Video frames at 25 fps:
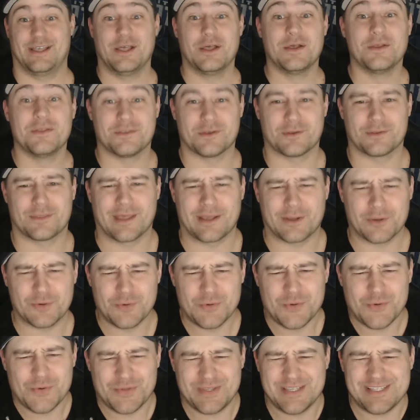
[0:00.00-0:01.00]
They're like,
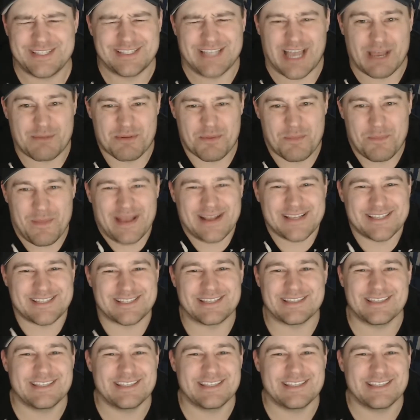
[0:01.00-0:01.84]
ooh, this has got to be menacing.